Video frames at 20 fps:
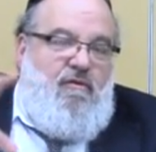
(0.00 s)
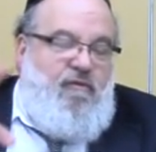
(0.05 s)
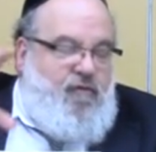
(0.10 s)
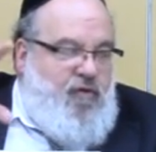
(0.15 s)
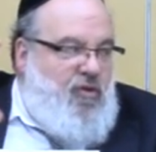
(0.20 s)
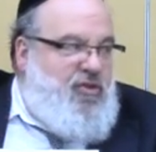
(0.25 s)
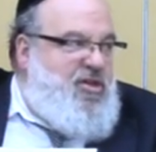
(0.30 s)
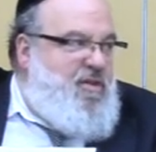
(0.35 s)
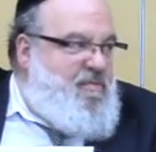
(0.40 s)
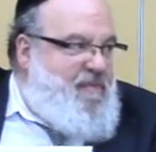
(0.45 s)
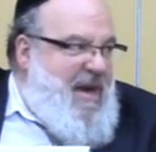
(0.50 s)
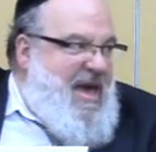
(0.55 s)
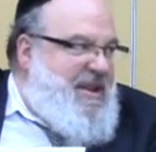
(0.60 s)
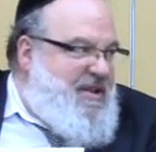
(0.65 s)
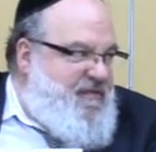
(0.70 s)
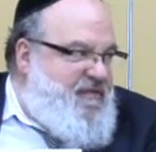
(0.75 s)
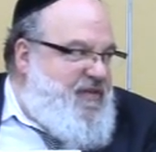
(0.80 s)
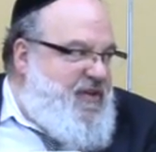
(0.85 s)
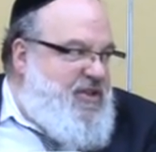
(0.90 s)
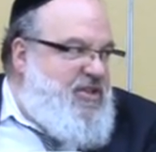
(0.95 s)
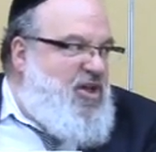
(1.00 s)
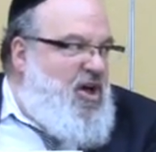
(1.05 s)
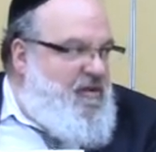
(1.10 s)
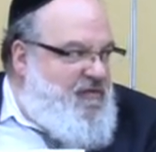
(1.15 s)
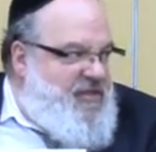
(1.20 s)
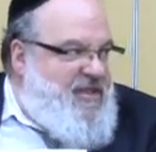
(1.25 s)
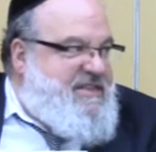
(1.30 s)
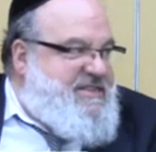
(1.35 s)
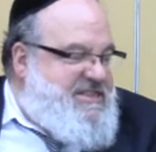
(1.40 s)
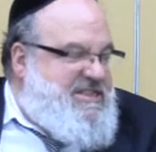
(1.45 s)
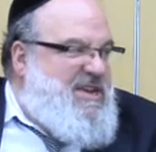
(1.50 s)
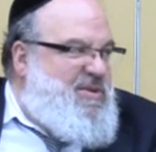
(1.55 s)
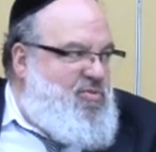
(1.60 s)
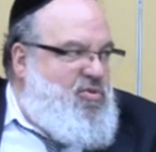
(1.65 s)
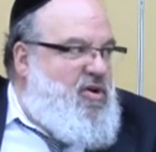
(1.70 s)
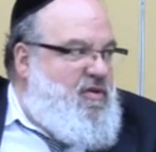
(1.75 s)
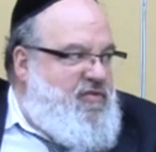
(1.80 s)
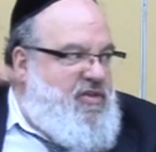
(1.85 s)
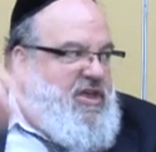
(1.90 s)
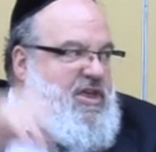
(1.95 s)
for the benefit of the
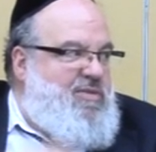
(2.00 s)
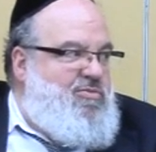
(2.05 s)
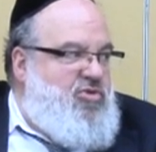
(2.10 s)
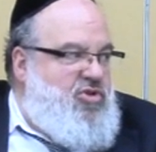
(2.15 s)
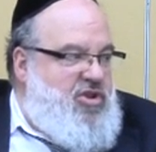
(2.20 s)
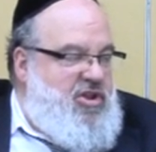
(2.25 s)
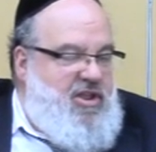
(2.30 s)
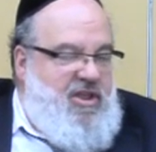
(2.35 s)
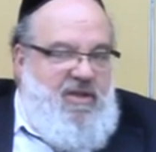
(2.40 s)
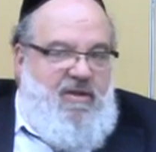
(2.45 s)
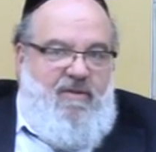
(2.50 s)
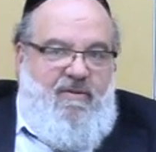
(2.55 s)
tzibur of the community.